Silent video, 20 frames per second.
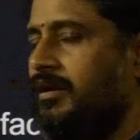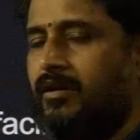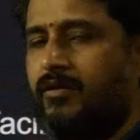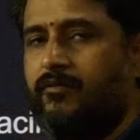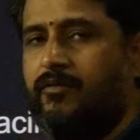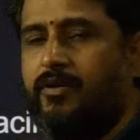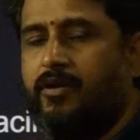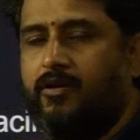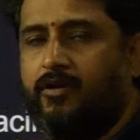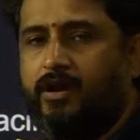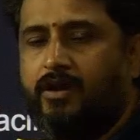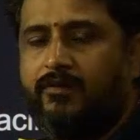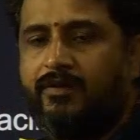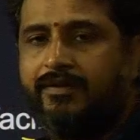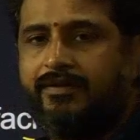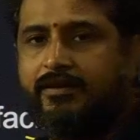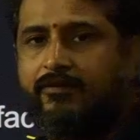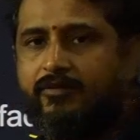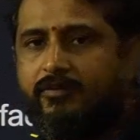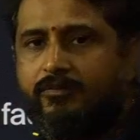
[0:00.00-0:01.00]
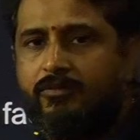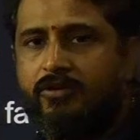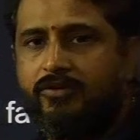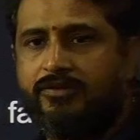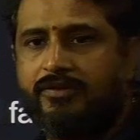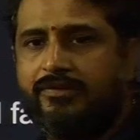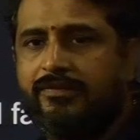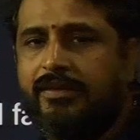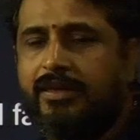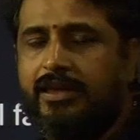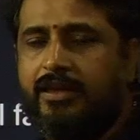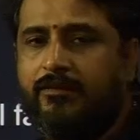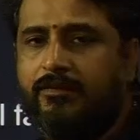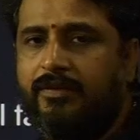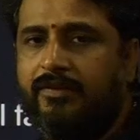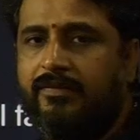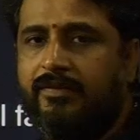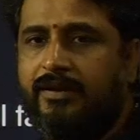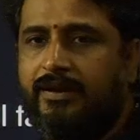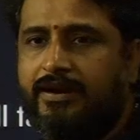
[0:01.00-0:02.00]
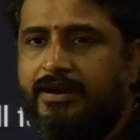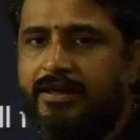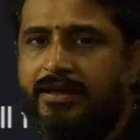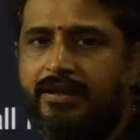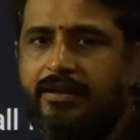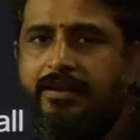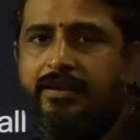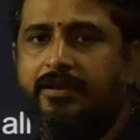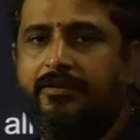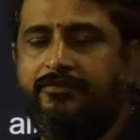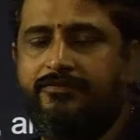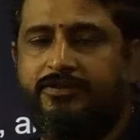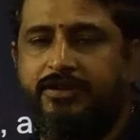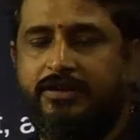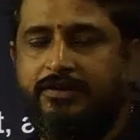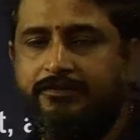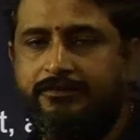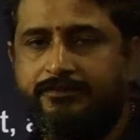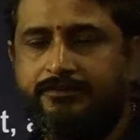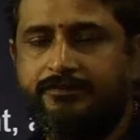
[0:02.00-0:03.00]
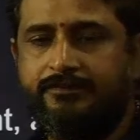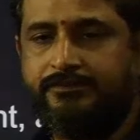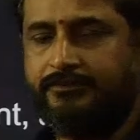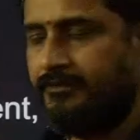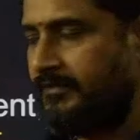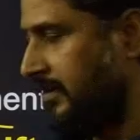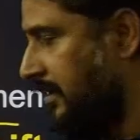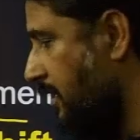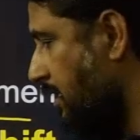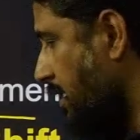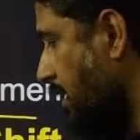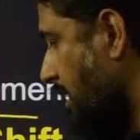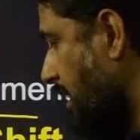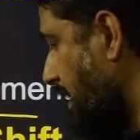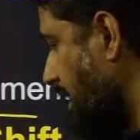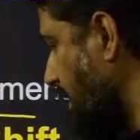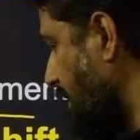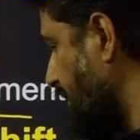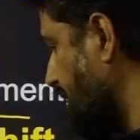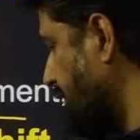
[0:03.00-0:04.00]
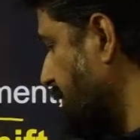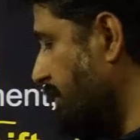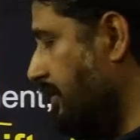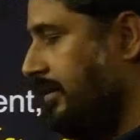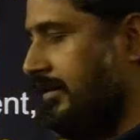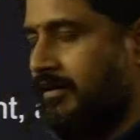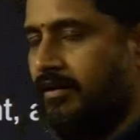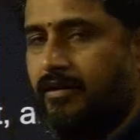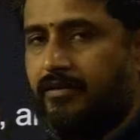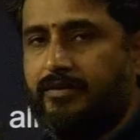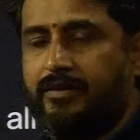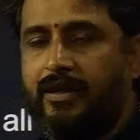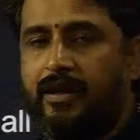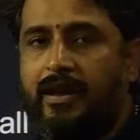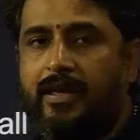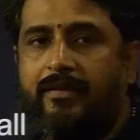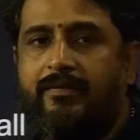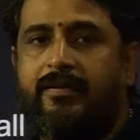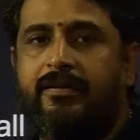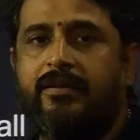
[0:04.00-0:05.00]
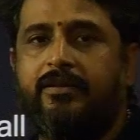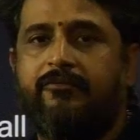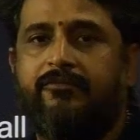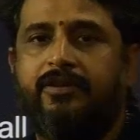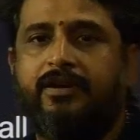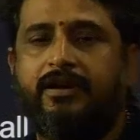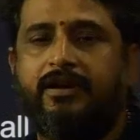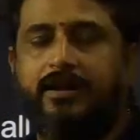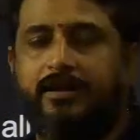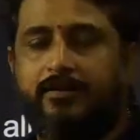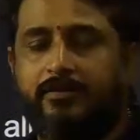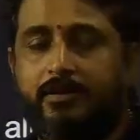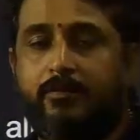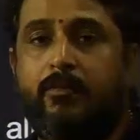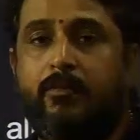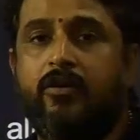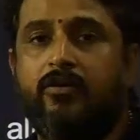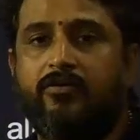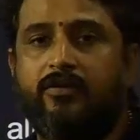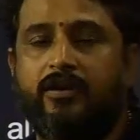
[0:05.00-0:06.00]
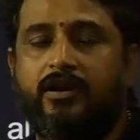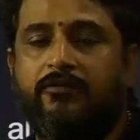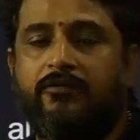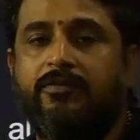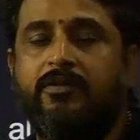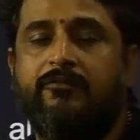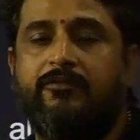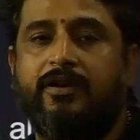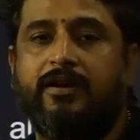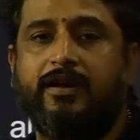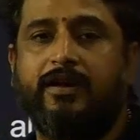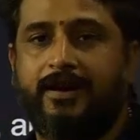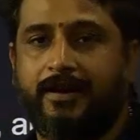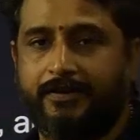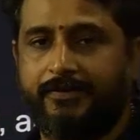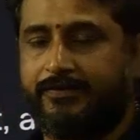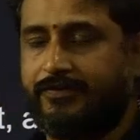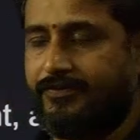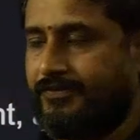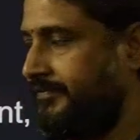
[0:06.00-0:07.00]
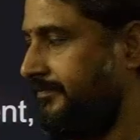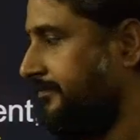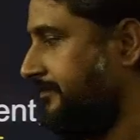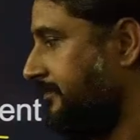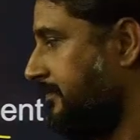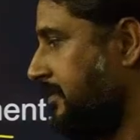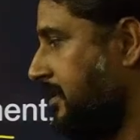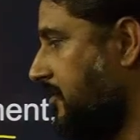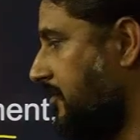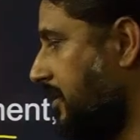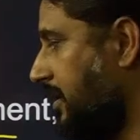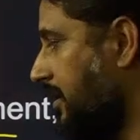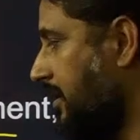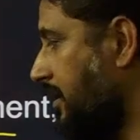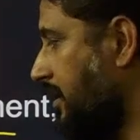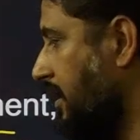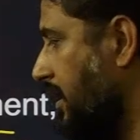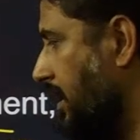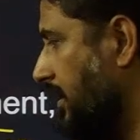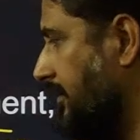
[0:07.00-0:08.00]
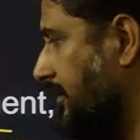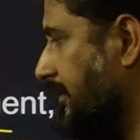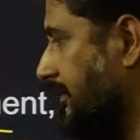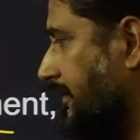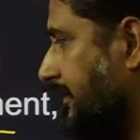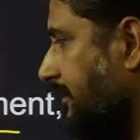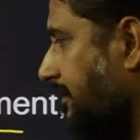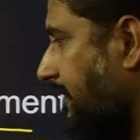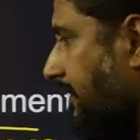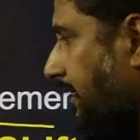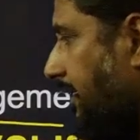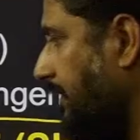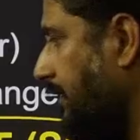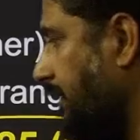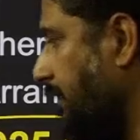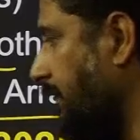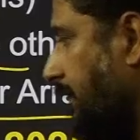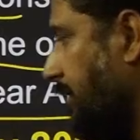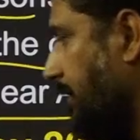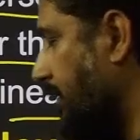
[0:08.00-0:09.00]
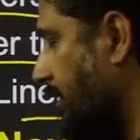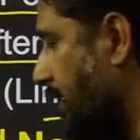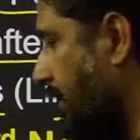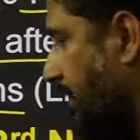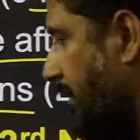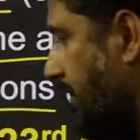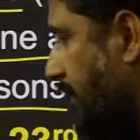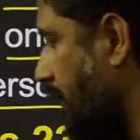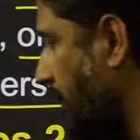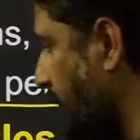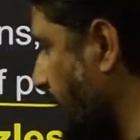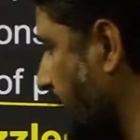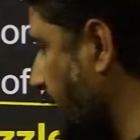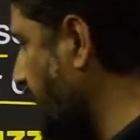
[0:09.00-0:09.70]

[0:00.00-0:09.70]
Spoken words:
We have given 7 boxes A, B, C, D, E, F, G, and they likes a different color. The box are of different colors. Okay, this is slightly higher level.